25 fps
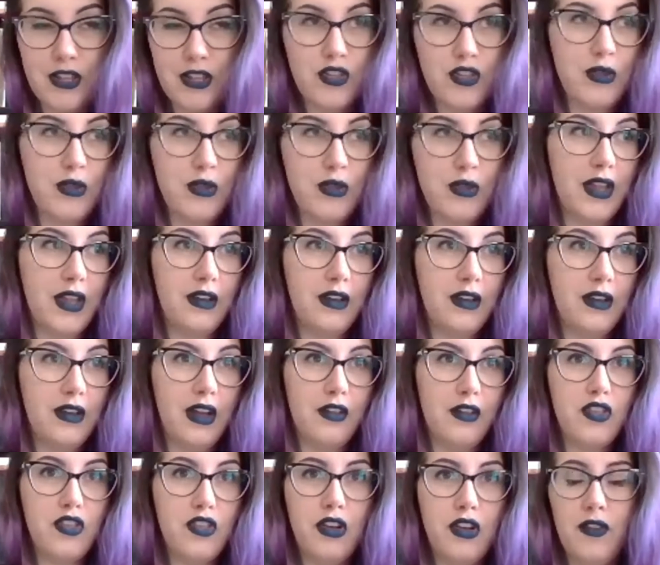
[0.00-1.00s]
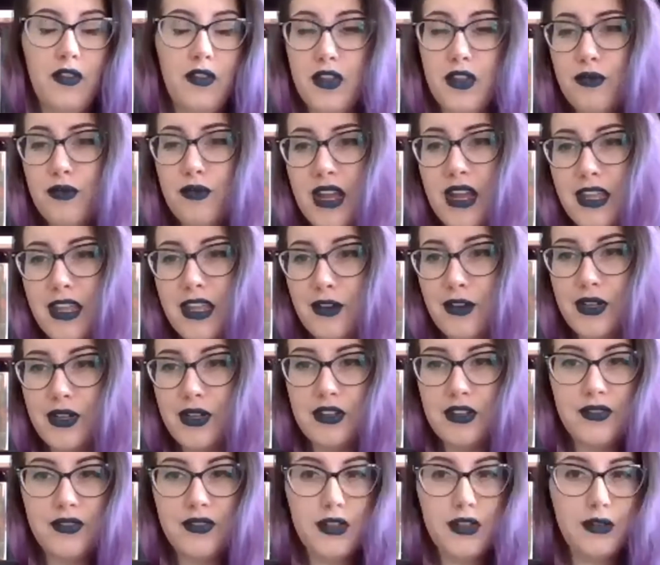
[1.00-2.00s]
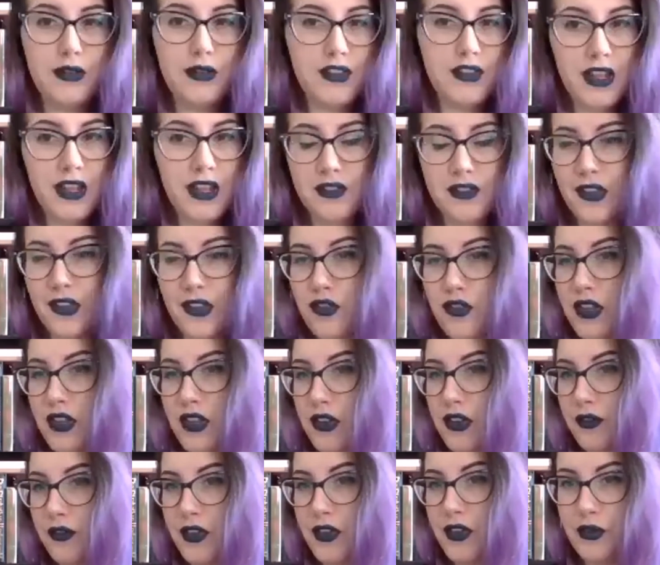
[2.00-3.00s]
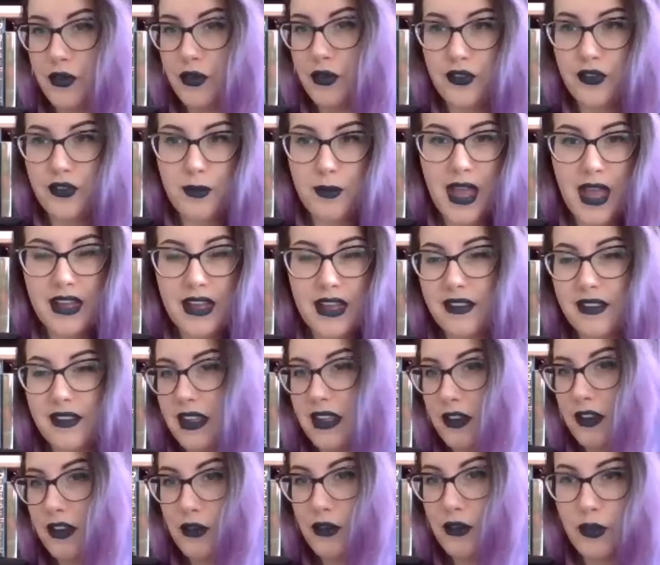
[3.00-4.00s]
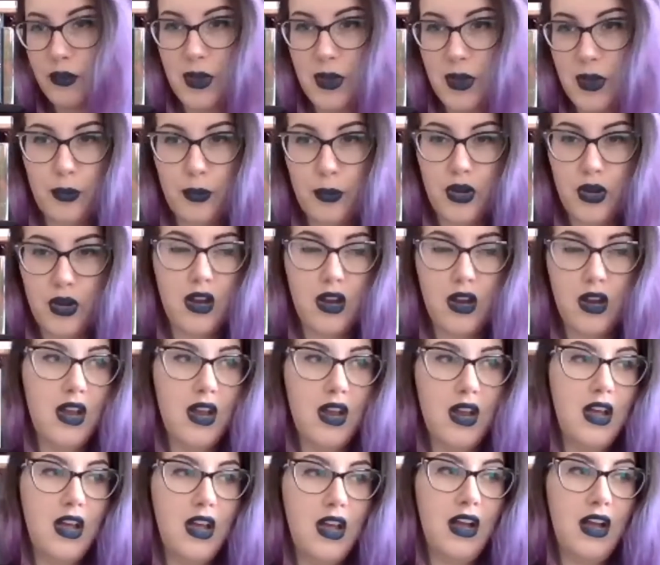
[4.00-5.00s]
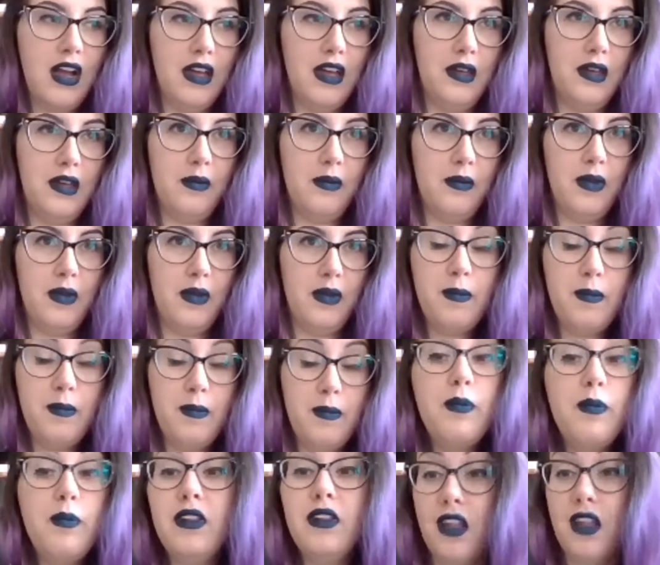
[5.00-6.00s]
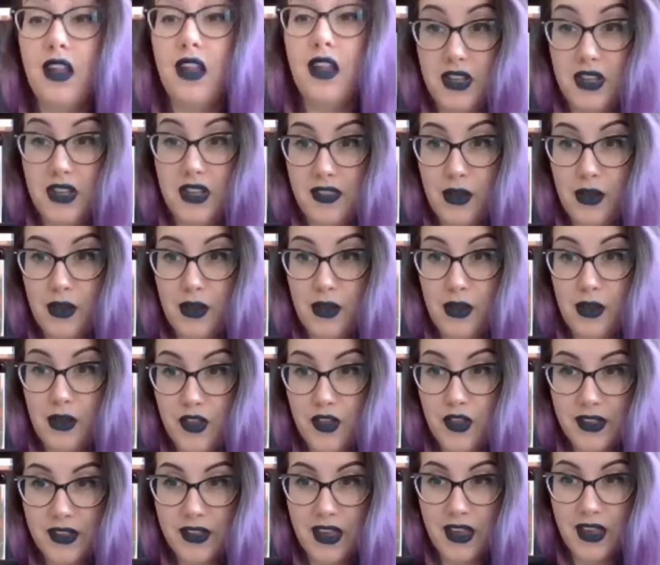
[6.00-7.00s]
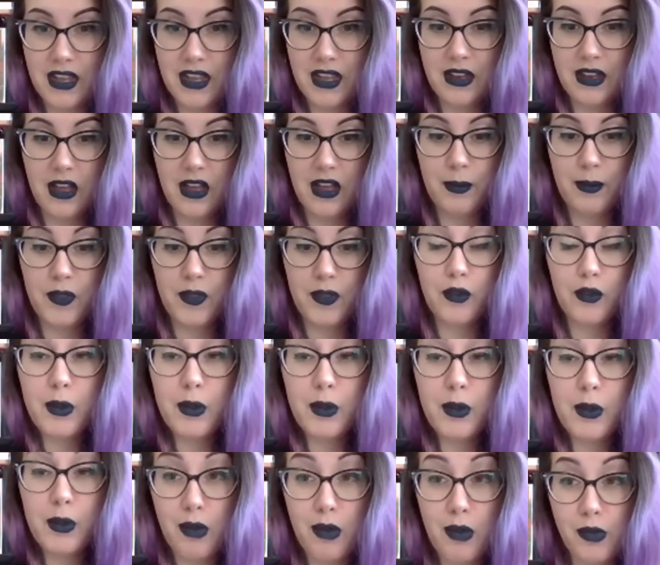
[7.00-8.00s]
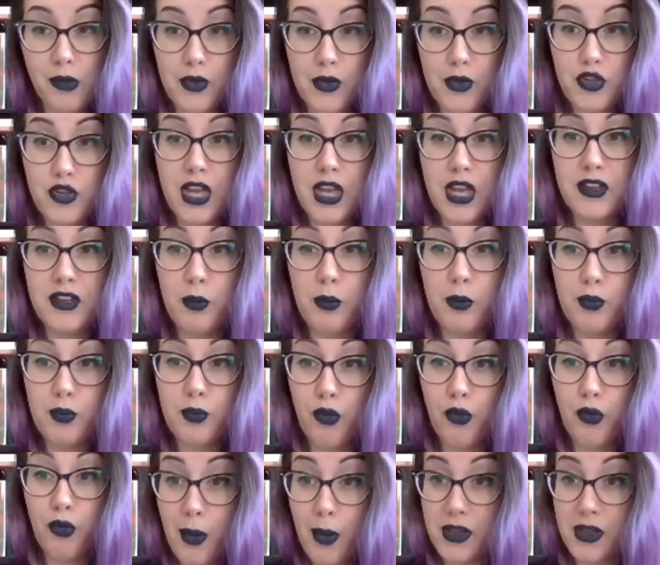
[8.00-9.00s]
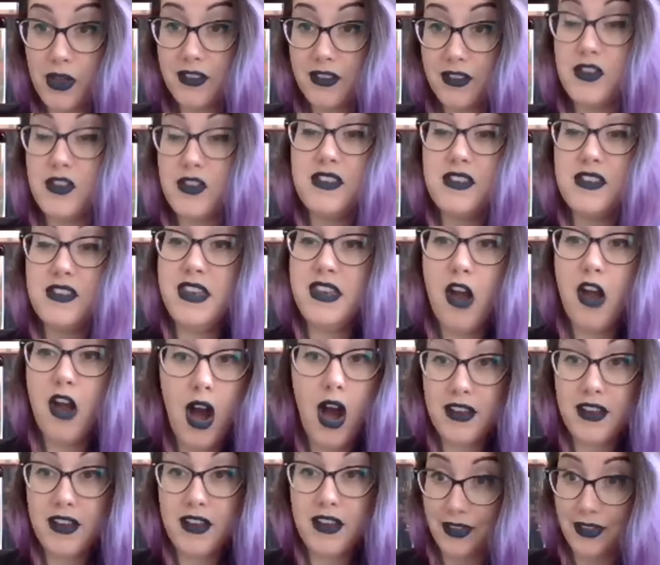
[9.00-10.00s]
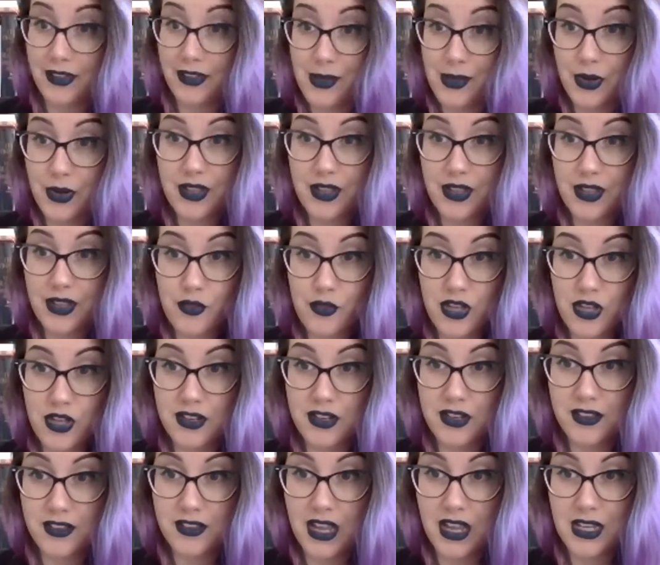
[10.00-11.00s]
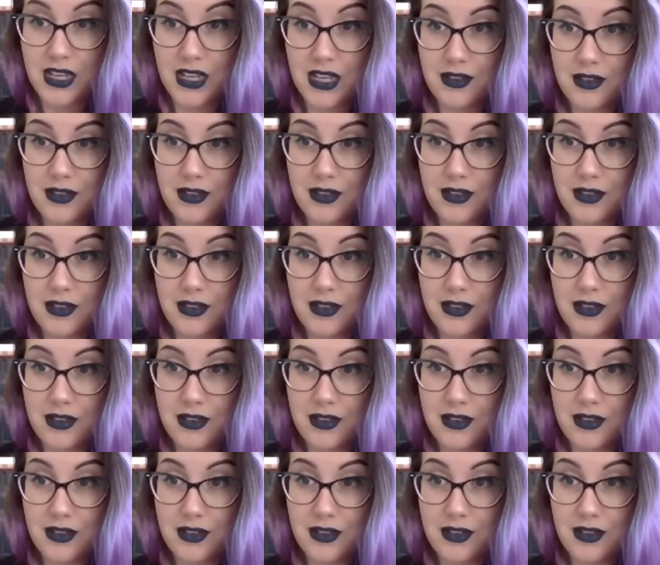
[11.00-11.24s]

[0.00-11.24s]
She had all these radio interviews, television interviews, magazine, newspaper, and people loved it. They were so excited. But the only problem was she had to promise to not tell anybody that she had designed it.